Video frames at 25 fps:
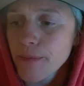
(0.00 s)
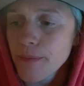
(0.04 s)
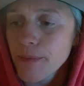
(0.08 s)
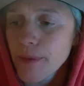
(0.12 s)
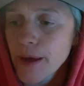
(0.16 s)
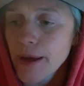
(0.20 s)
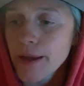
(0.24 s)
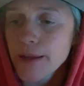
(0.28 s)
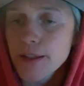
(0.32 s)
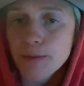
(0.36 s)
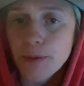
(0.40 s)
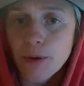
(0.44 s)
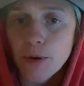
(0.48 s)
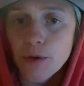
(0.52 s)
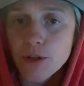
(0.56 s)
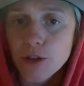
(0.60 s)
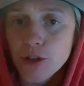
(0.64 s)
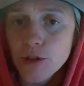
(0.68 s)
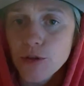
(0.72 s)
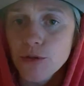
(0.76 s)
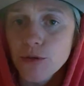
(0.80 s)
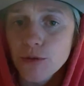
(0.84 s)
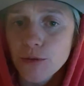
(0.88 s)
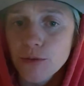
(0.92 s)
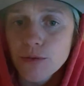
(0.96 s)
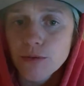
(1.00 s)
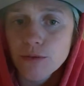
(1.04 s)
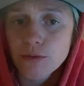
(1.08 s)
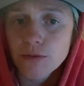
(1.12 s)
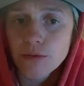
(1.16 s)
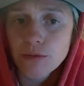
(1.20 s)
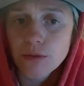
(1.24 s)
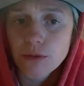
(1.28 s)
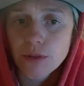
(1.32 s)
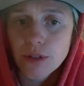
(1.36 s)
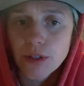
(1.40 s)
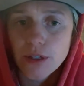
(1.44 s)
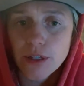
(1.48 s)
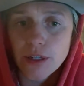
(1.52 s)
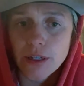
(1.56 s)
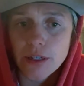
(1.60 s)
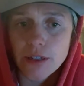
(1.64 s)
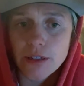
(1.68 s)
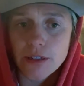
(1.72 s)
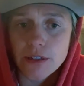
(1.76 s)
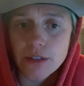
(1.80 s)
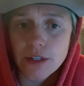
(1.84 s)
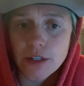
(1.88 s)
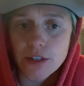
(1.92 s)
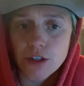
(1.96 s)
and spoke to
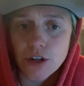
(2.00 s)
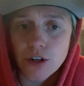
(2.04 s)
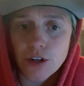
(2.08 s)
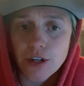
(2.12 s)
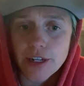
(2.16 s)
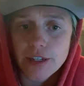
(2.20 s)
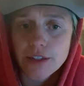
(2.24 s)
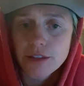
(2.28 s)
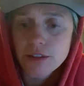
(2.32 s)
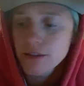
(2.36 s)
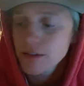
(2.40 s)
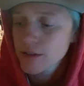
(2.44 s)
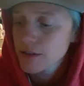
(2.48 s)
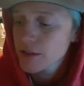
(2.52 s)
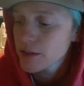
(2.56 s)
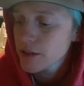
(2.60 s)
his attorneys.